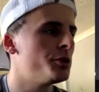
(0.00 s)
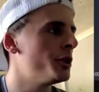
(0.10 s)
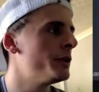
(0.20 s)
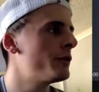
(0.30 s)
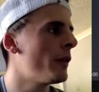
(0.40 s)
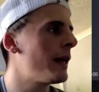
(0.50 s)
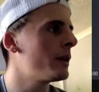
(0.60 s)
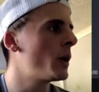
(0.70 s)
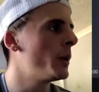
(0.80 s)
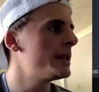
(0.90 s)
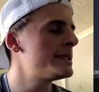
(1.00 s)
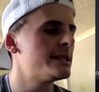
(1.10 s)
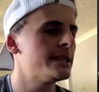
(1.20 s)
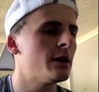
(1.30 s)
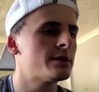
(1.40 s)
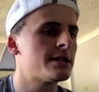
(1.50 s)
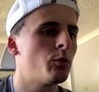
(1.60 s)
You know, you've got that liquidity to the downside.